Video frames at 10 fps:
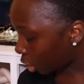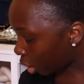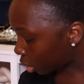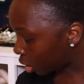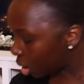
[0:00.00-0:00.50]

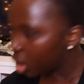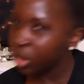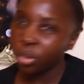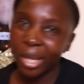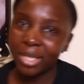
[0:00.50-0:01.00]
long.
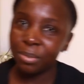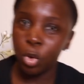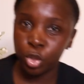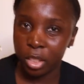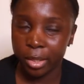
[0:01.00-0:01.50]
So that's
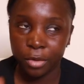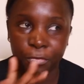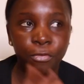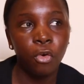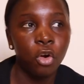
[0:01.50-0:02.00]
mostly it
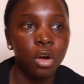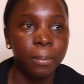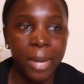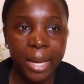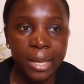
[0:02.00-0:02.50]

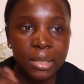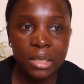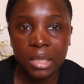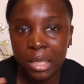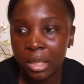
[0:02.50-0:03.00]
for my
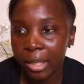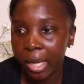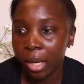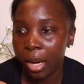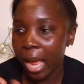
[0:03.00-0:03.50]

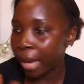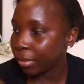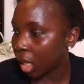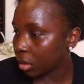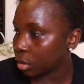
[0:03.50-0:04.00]
skincare.
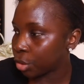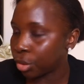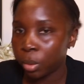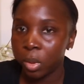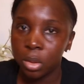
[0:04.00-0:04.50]
I'm not
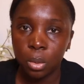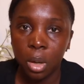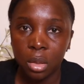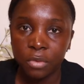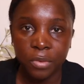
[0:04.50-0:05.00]
showing you
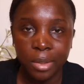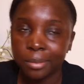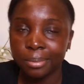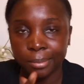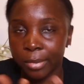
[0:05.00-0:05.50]
all of
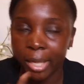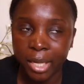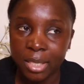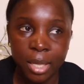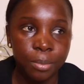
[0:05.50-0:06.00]
it.
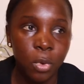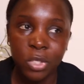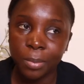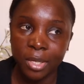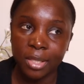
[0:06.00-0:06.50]
Like I said,
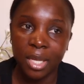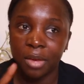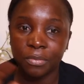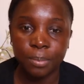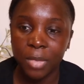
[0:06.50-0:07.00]
mostly because
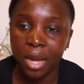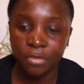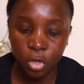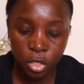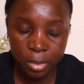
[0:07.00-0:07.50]
I've,
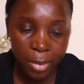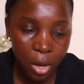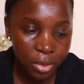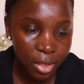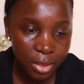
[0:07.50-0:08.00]
I've talked
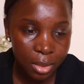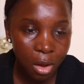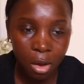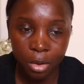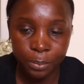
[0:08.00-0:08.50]
about this
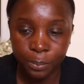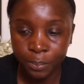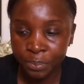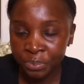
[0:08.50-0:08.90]
on